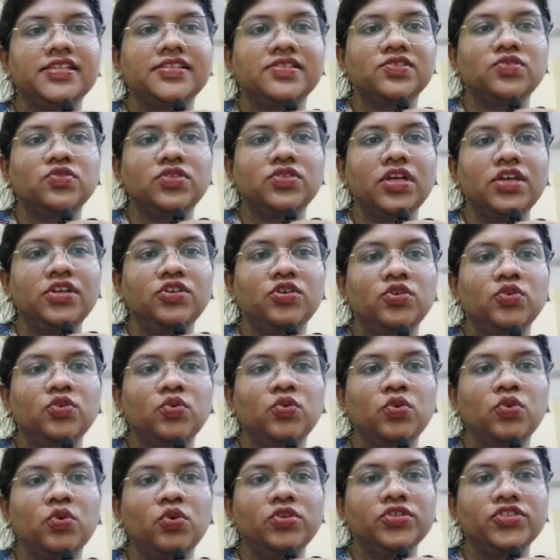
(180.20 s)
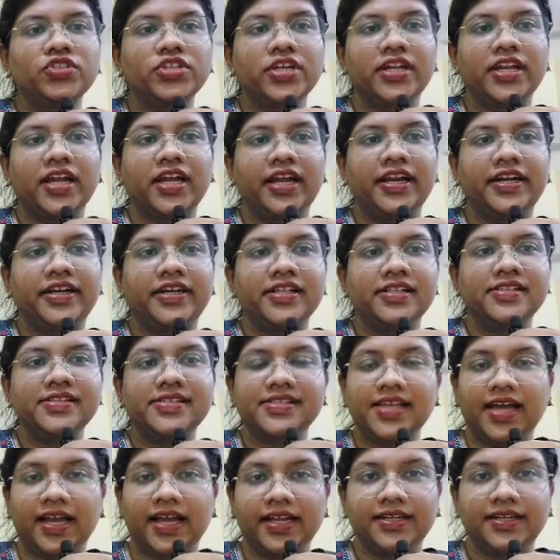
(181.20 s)
rise to the
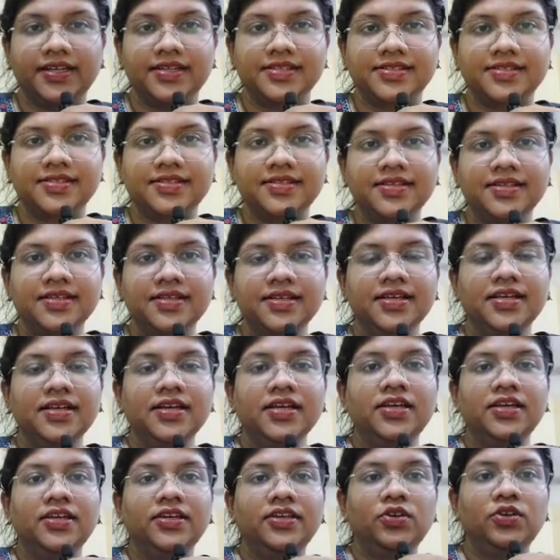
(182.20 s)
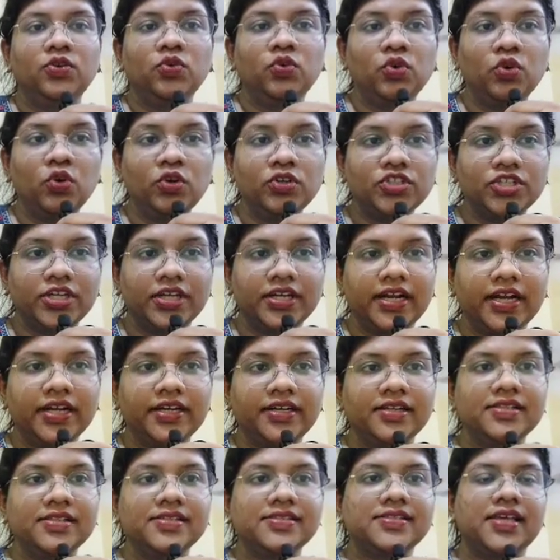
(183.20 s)
urogenital sinus.
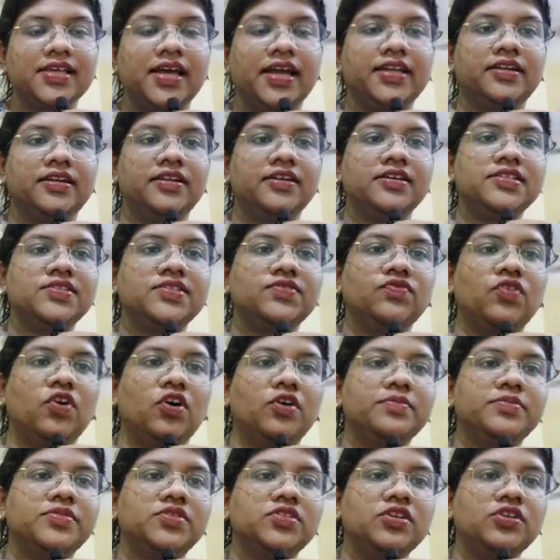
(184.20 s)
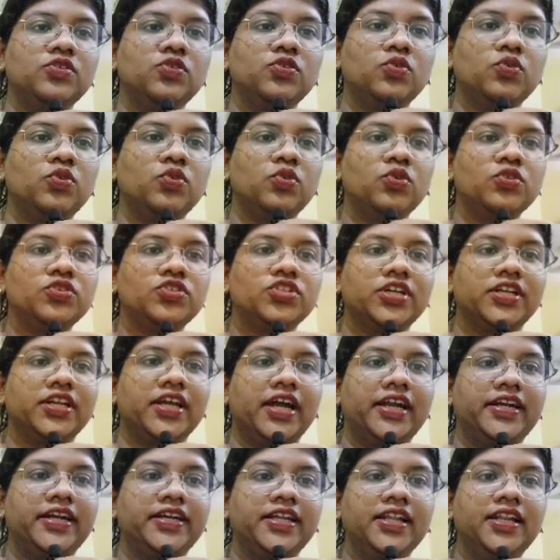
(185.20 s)
Urogenital sinus forms the
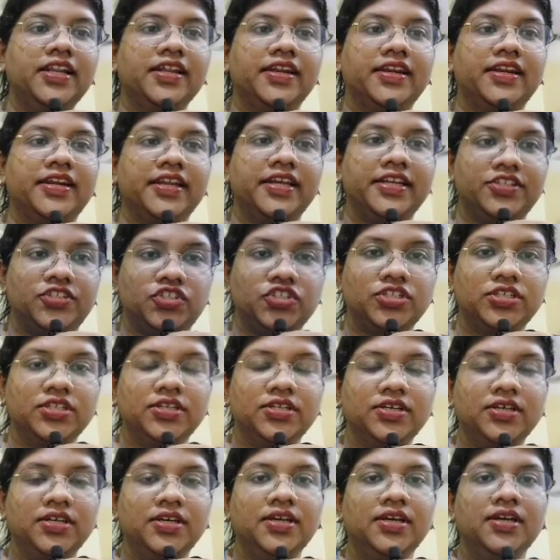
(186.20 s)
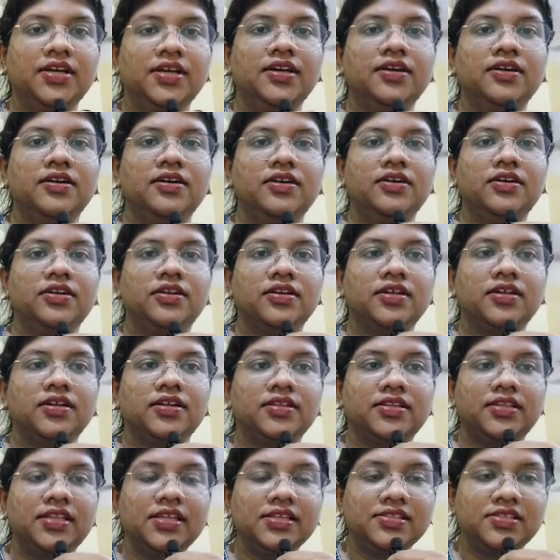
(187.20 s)
urogenital ridge.
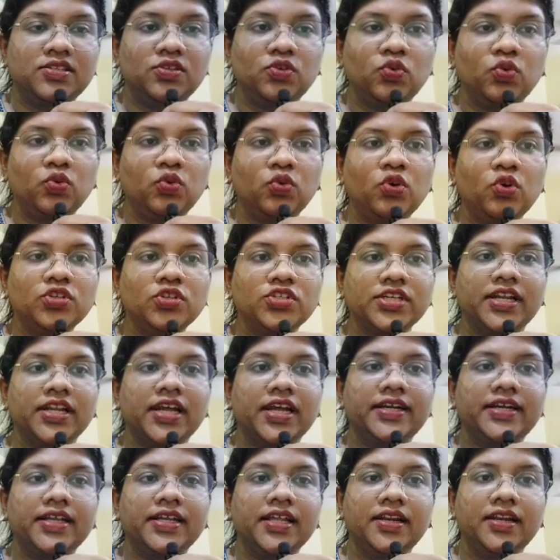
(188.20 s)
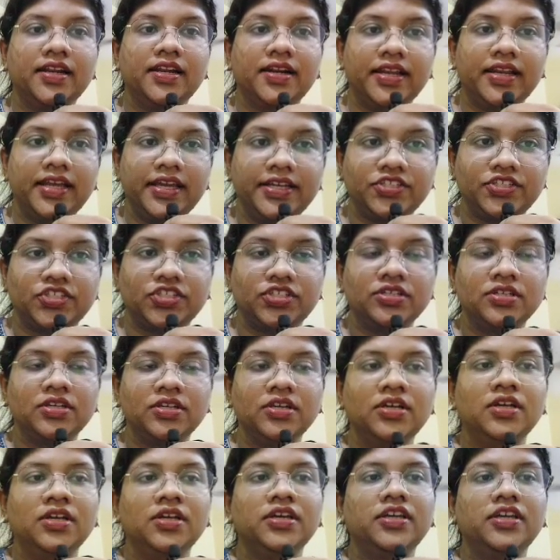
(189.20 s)
This urogenital ridge
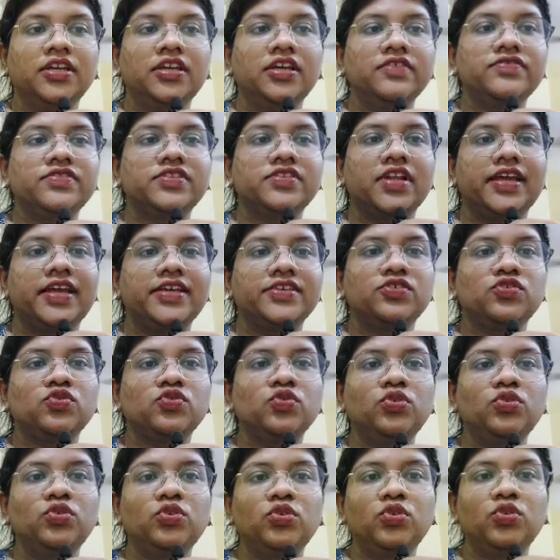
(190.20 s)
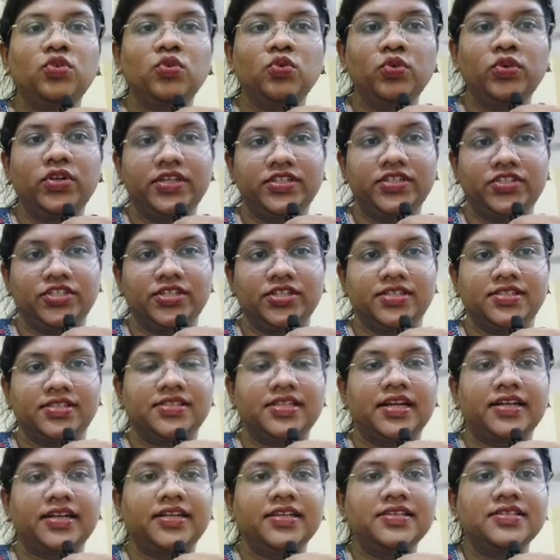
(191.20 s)
gives rise to two
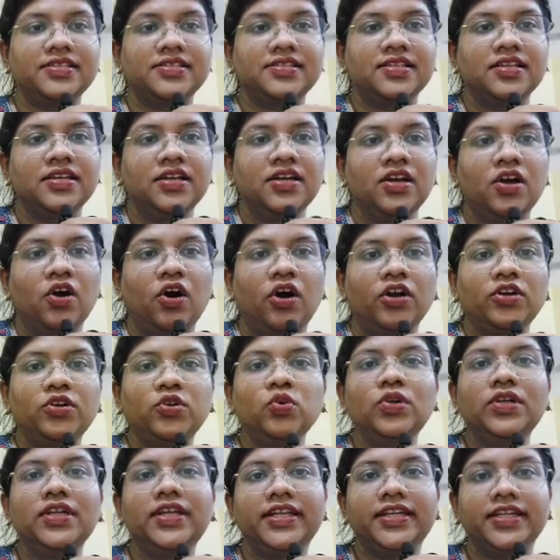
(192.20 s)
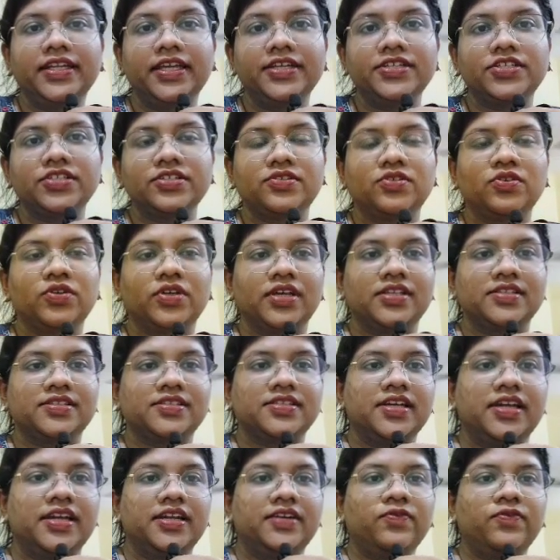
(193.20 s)
ridges, that is, or two lineages you can
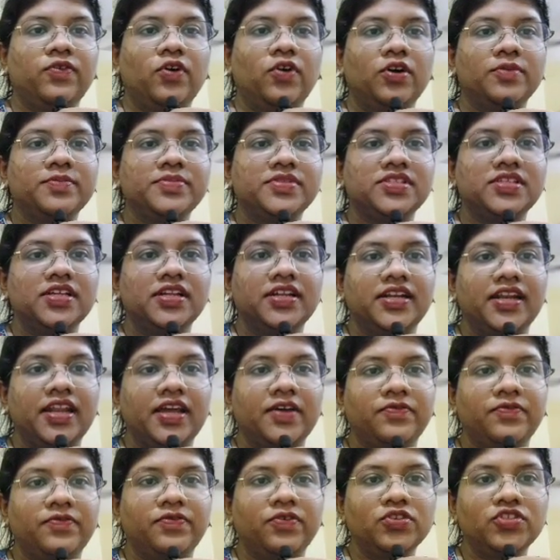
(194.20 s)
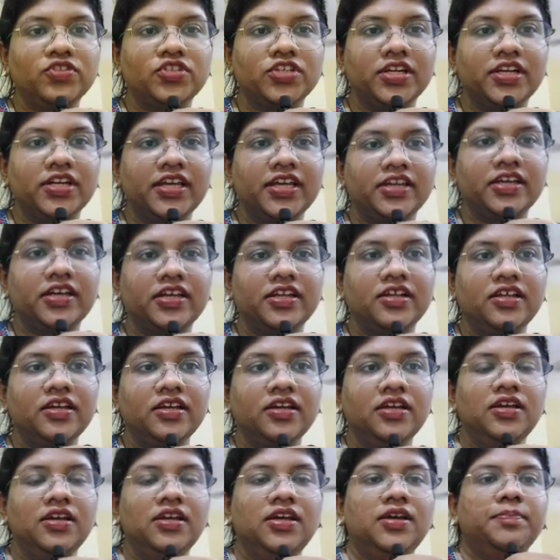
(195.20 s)
say. It forms the nephrogenic
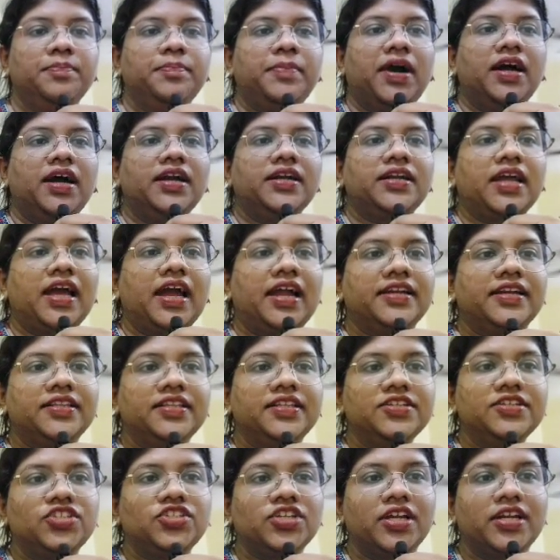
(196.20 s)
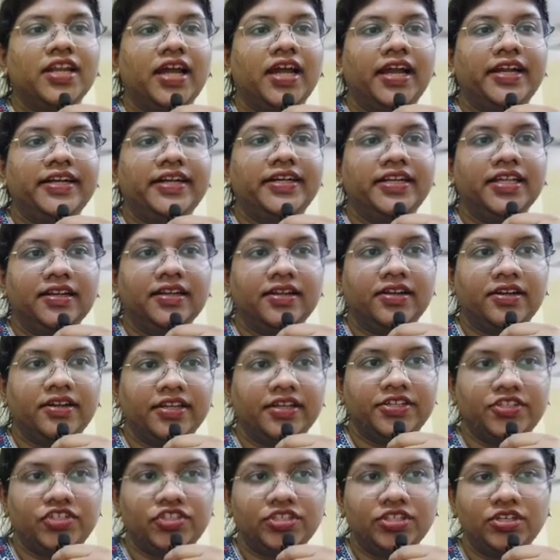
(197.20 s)
part and the genital
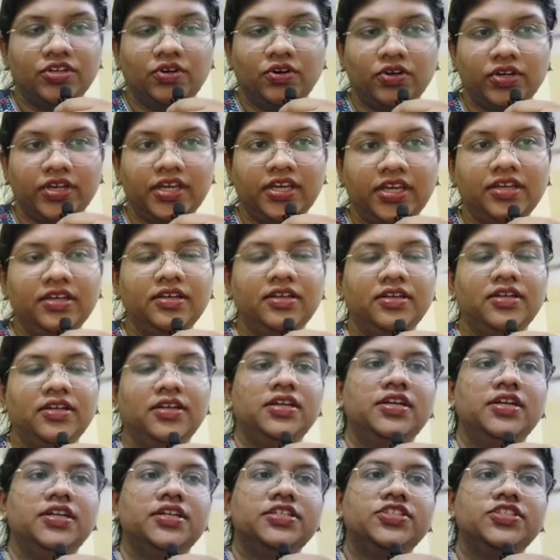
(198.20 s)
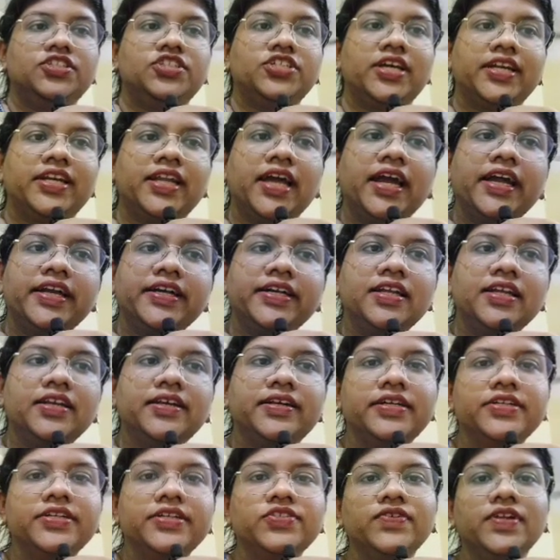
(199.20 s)
ridge. Okay. Genital
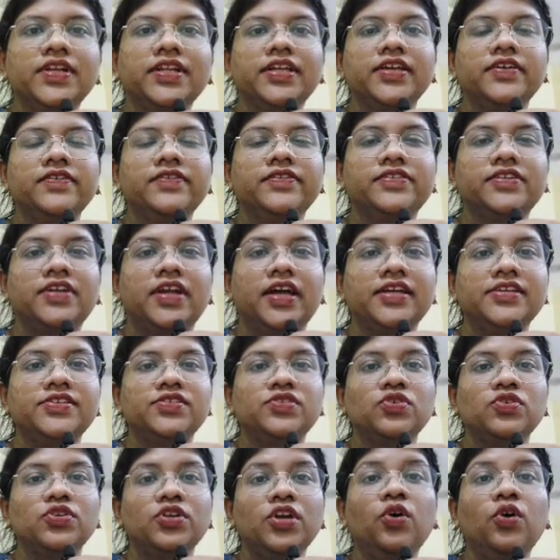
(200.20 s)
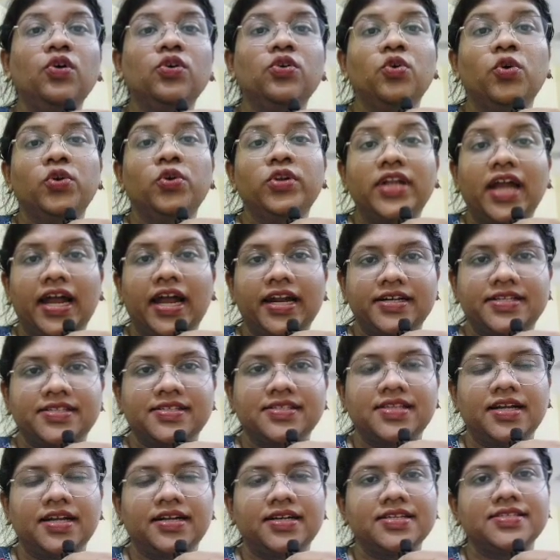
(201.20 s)
ridge will give rise to your
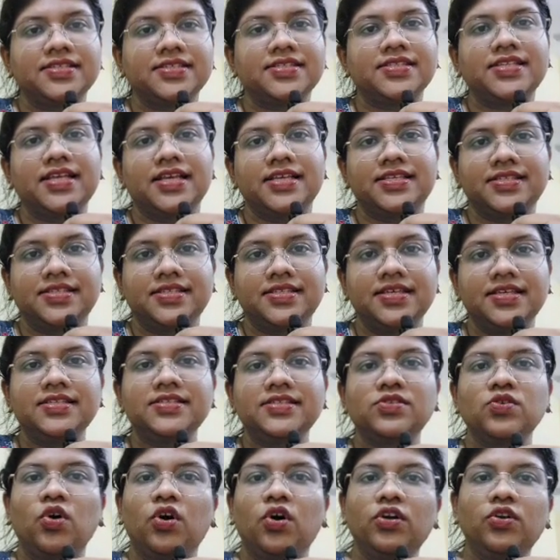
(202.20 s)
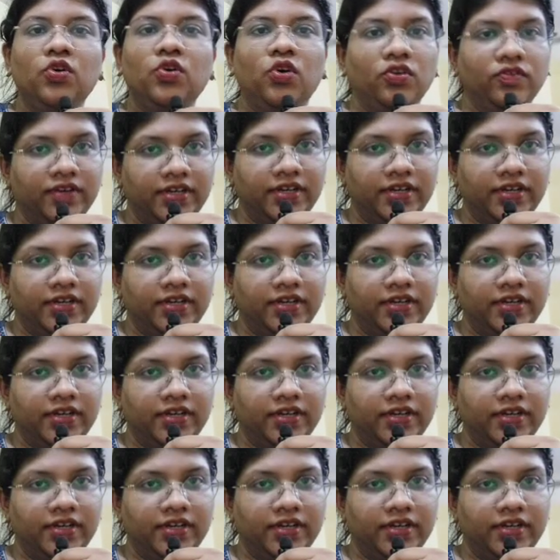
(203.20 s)
gonads, that is testes or